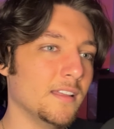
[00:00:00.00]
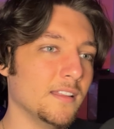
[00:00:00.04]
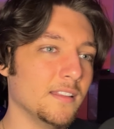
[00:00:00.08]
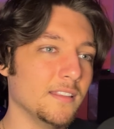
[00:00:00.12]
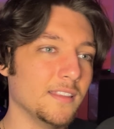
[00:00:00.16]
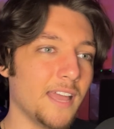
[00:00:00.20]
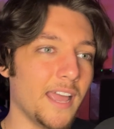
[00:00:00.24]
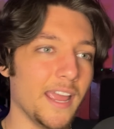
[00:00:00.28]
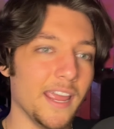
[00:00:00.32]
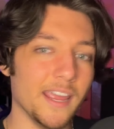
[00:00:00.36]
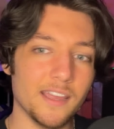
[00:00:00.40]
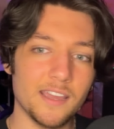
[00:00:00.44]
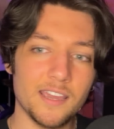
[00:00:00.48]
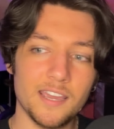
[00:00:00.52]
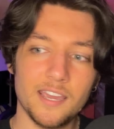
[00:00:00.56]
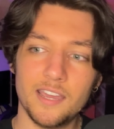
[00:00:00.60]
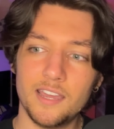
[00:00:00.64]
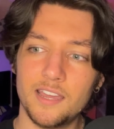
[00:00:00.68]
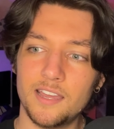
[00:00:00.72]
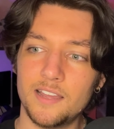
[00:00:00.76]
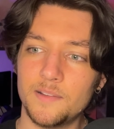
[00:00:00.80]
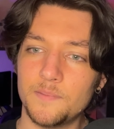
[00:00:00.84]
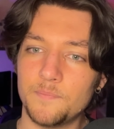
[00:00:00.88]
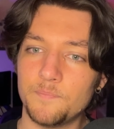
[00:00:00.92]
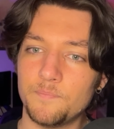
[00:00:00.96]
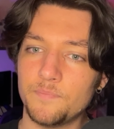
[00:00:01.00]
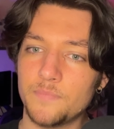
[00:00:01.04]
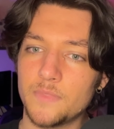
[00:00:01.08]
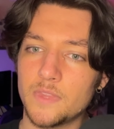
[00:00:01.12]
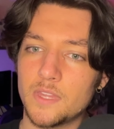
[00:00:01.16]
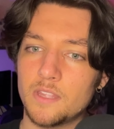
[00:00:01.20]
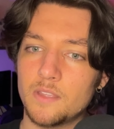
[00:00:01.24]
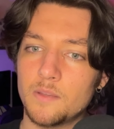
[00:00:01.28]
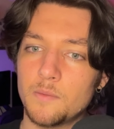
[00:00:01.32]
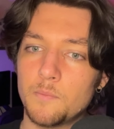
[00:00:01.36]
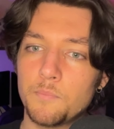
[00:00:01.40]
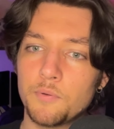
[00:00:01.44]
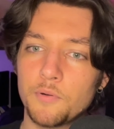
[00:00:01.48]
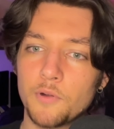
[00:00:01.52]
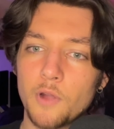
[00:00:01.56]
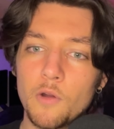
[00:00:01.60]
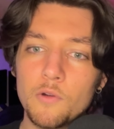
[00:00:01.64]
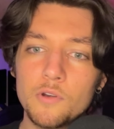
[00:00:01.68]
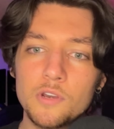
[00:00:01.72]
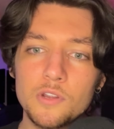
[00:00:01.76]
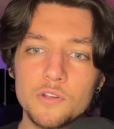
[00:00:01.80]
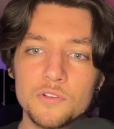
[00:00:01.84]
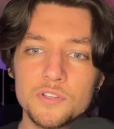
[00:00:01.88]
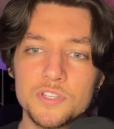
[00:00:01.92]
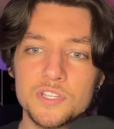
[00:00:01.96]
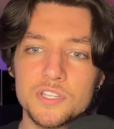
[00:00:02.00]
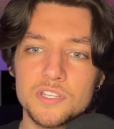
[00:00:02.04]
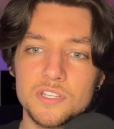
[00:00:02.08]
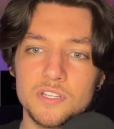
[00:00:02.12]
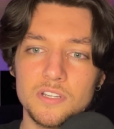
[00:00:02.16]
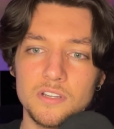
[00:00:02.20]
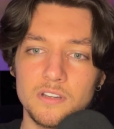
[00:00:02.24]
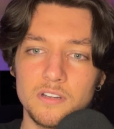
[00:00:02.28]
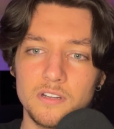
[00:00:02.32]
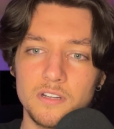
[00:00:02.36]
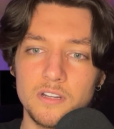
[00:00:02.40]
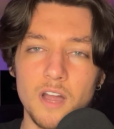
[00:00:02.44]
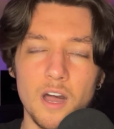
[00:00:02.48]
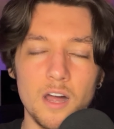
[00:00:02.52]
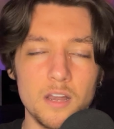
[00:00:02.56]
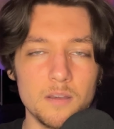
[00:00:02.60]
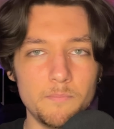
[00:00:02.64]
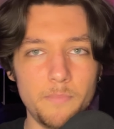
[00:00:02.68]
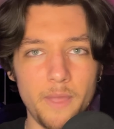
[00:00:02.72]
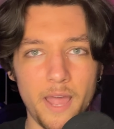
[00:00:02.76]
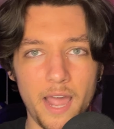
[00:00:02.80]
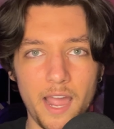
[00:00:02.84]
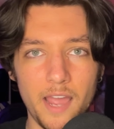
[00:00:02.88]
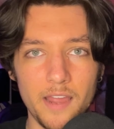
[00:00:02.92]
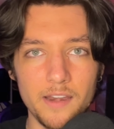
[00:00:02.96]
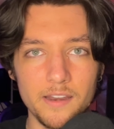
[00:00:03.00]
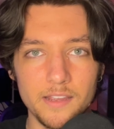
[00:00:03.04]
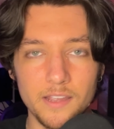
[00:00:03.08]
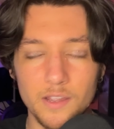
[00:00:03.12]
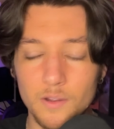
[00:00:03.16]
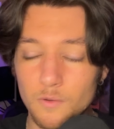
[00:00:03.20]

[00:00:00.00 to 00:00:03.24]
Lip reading: like produce gone bad.